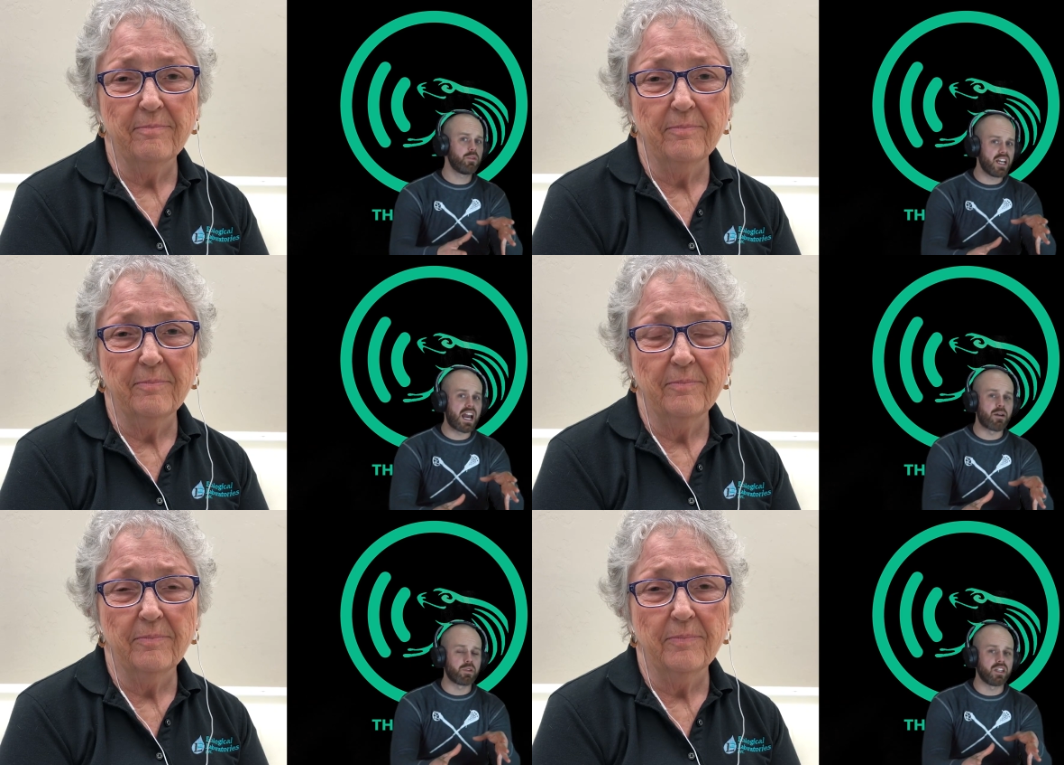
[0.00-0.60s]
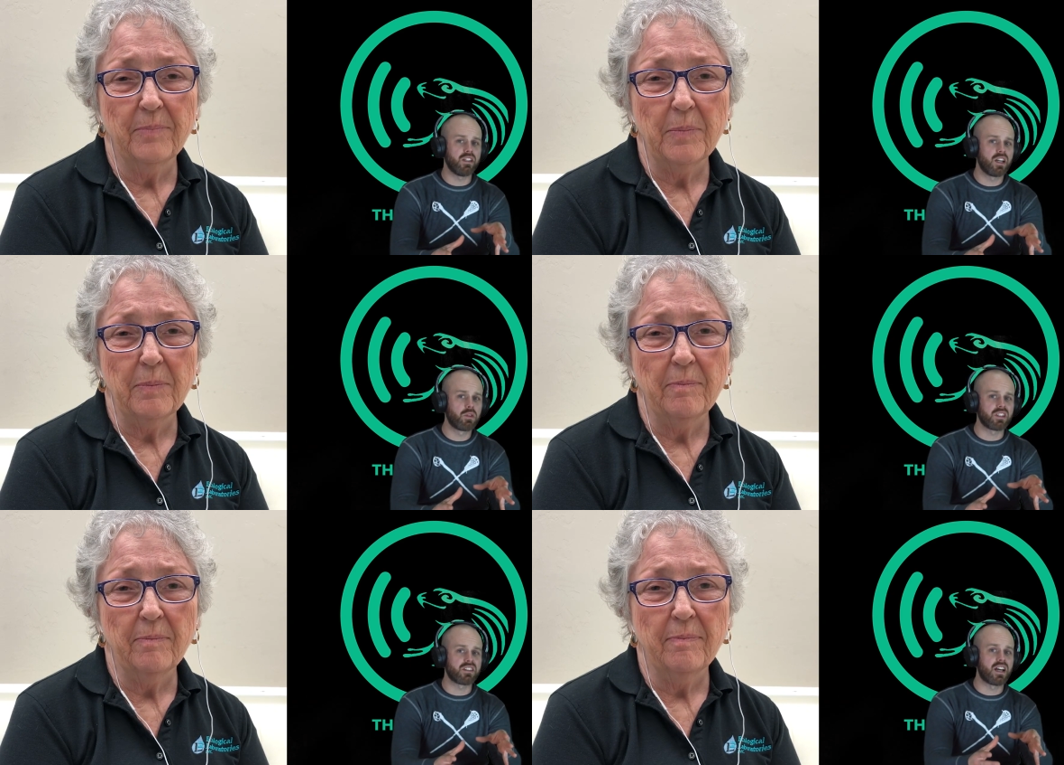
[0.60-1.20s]
Speaker 1: be happening and
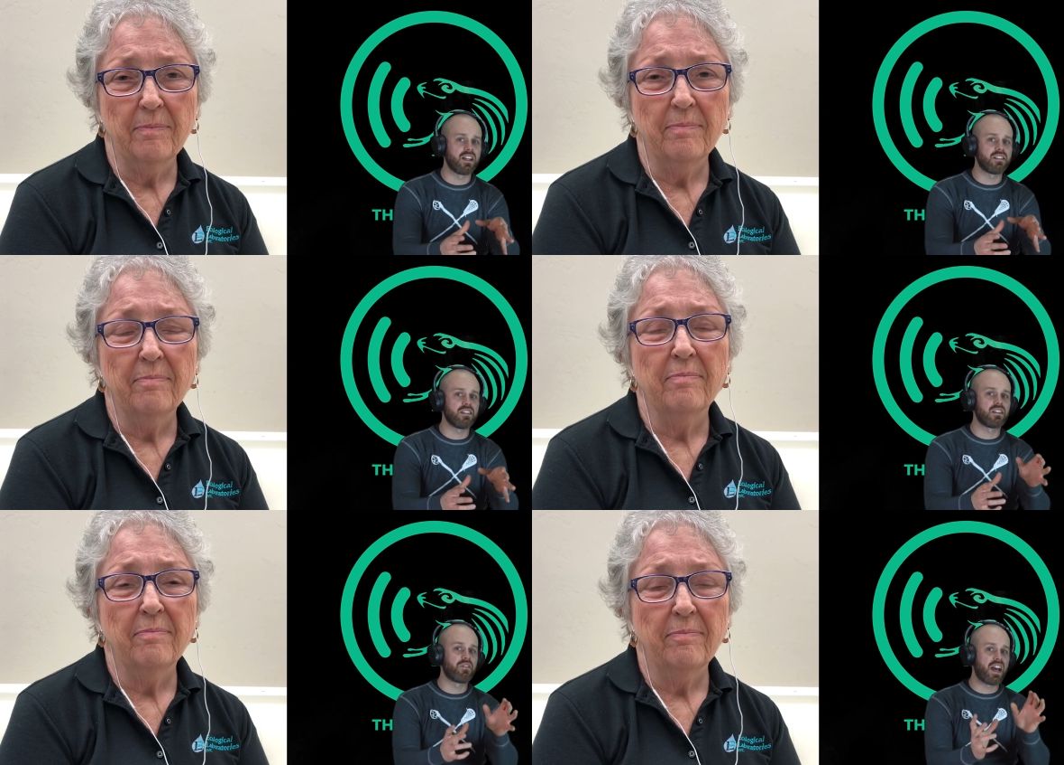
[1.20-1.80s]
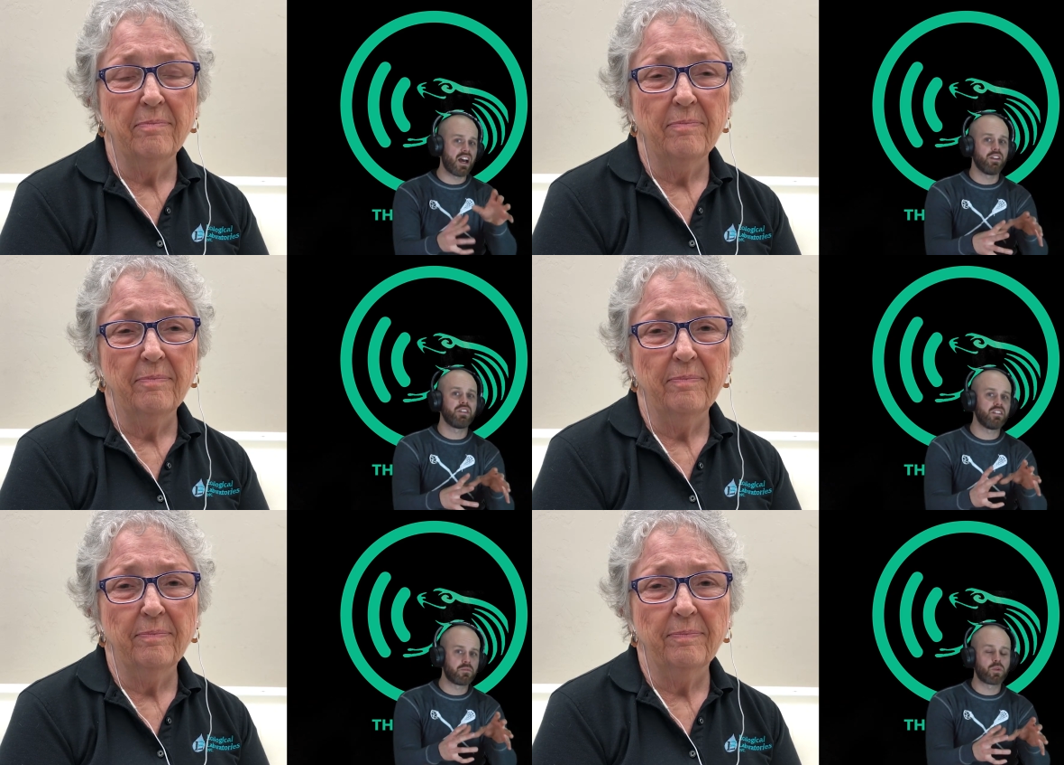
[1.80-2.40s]
what the science is of a
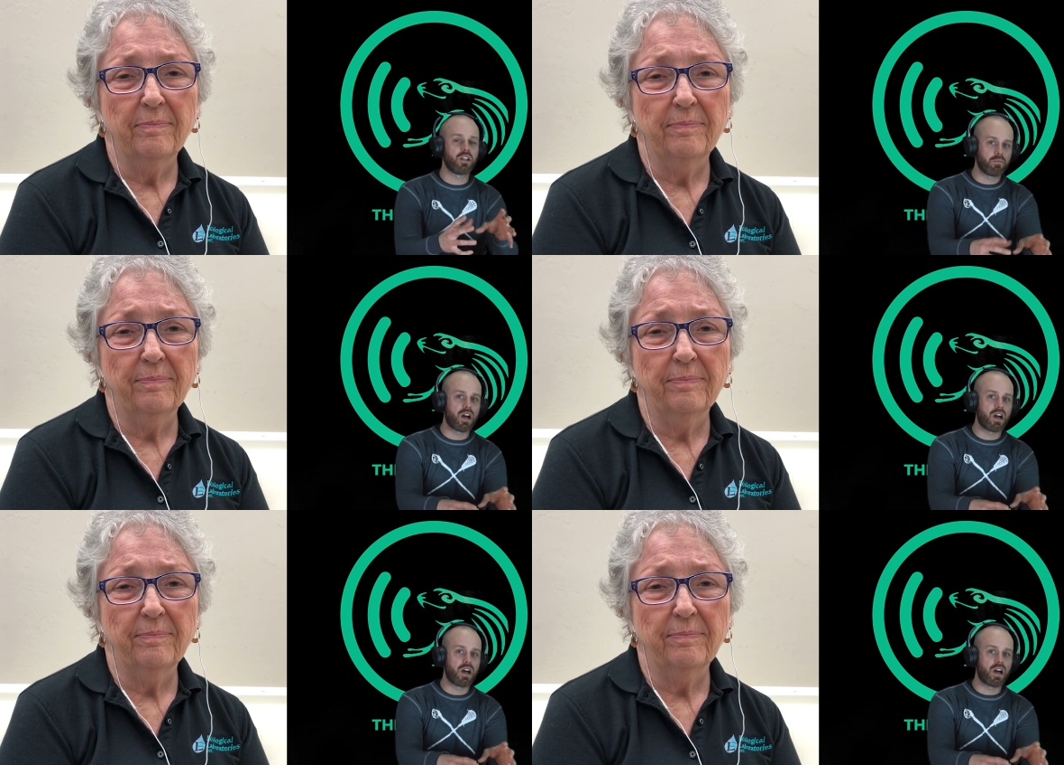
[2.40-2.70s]
healthy spring